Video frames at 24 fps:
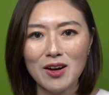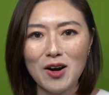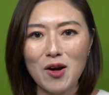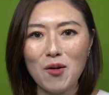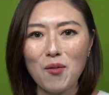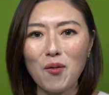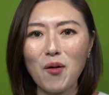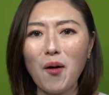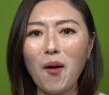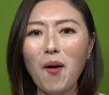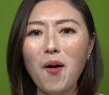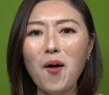
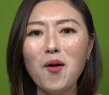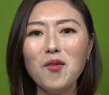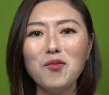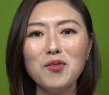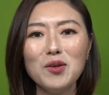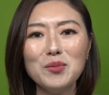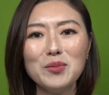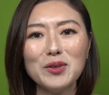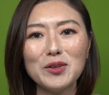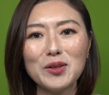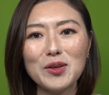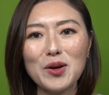We're all
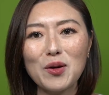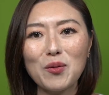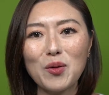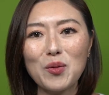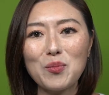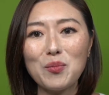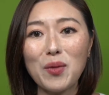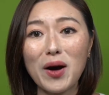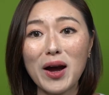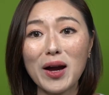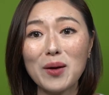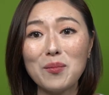familiar with
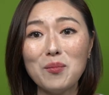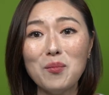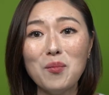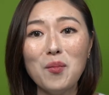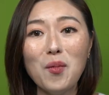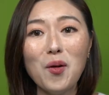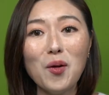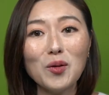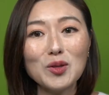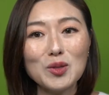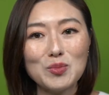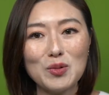buying
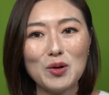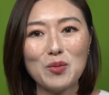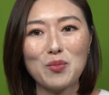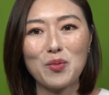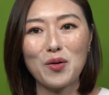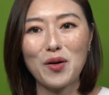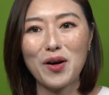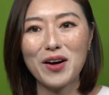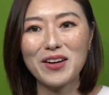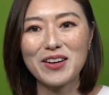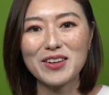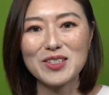multiple
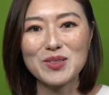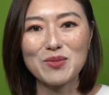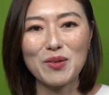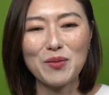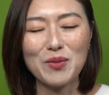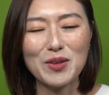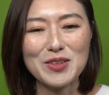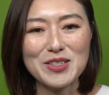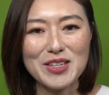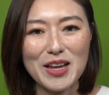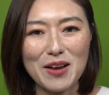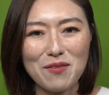products from
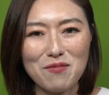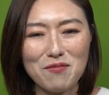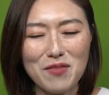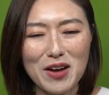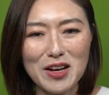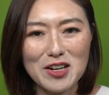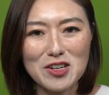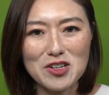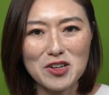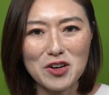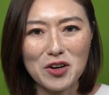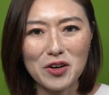the same
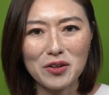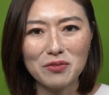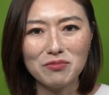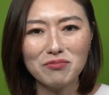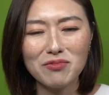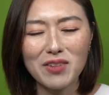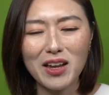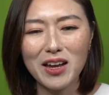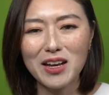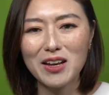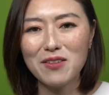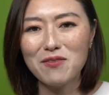vendor
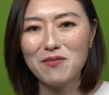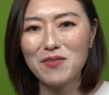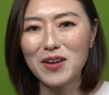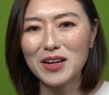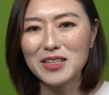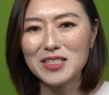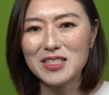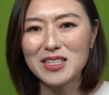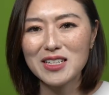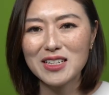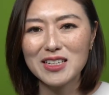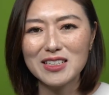and
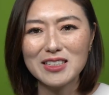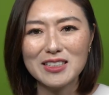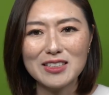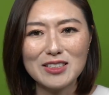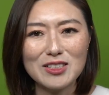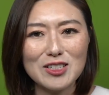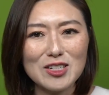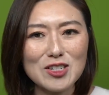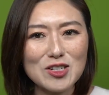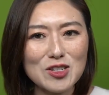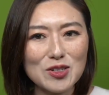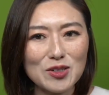investing in
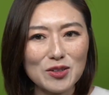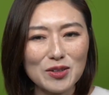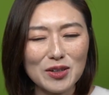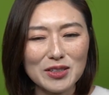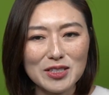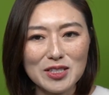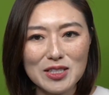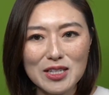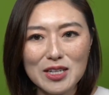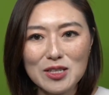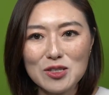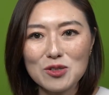additional
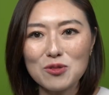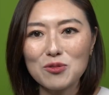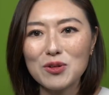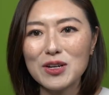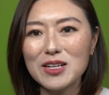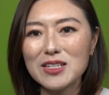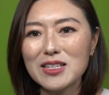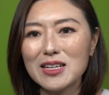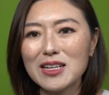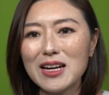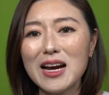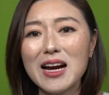
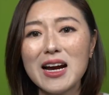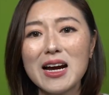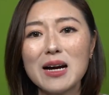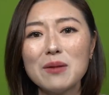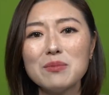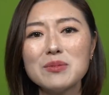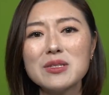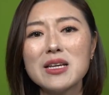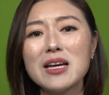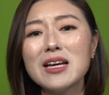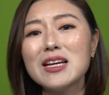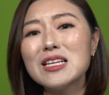accessories and
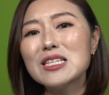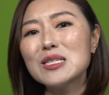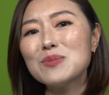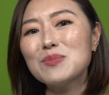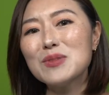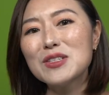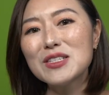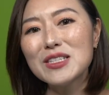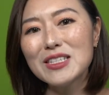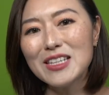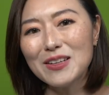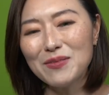apps
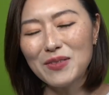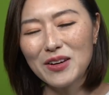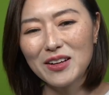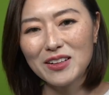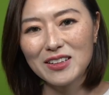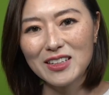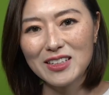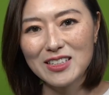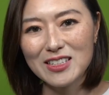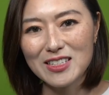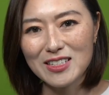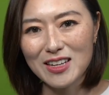
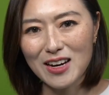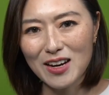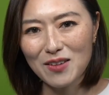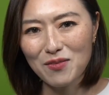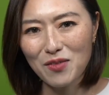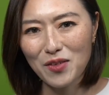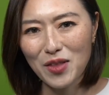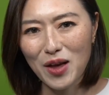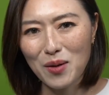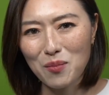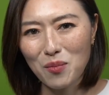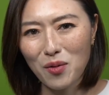specifically designed
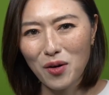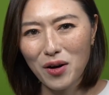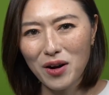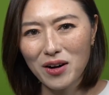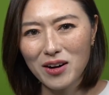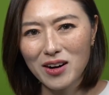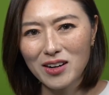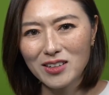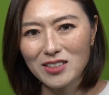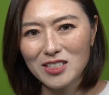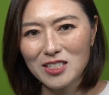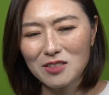for that
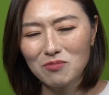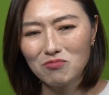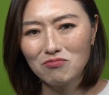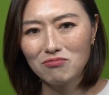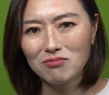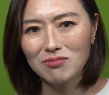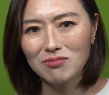product.